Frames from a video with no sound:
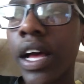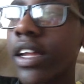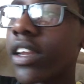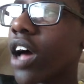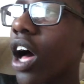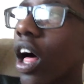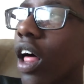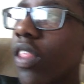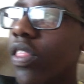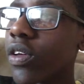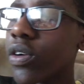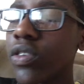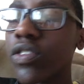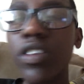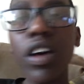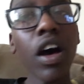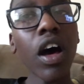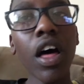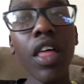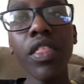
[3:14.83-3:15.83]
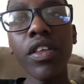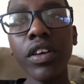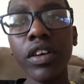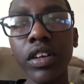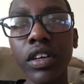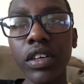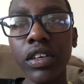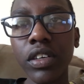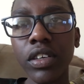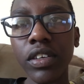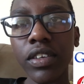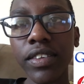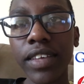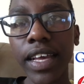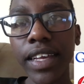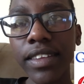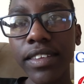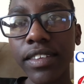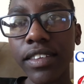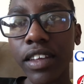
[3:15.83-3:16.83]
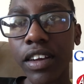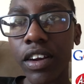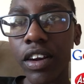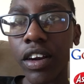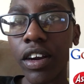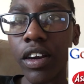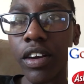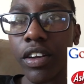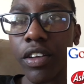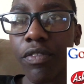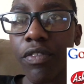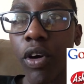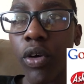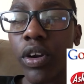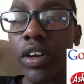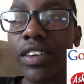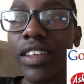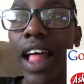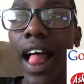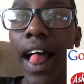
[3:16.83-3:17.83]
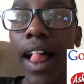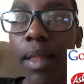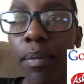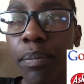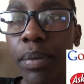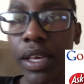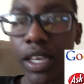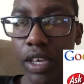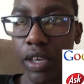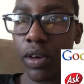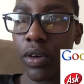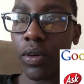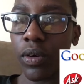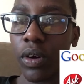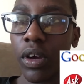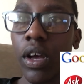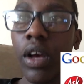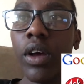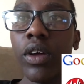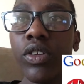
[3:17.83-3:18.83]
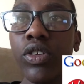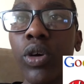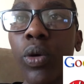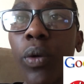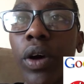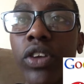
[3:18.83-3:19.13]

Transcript: And all those other sites that are devoted to helping you do